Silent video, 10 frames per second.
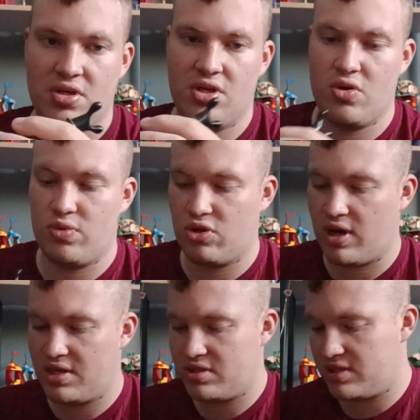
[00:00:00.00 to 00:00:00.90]
who we don't
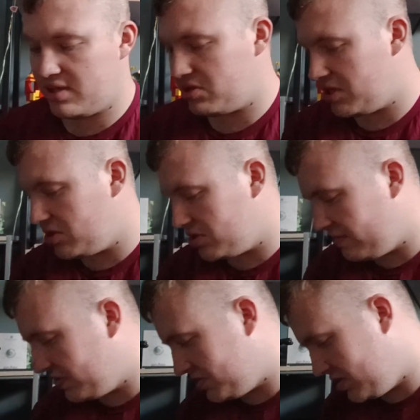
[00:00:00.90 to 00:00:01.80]
actually see teaching
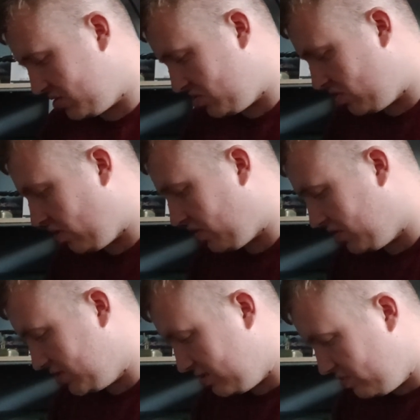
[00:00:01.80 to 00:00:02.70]
Defense Against the Dark
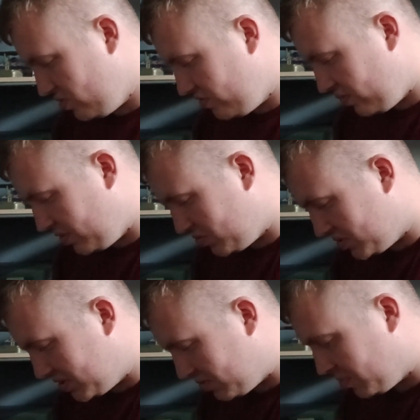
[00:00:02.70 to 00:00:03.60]
Arts in the movie, which was
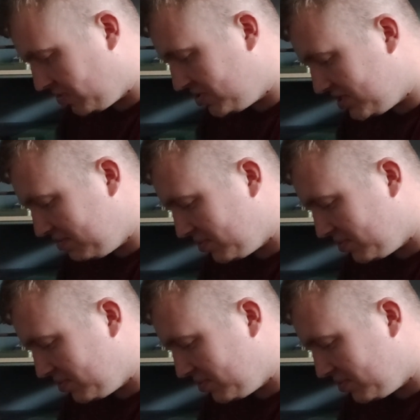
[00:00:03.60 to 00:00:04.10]
disappointing,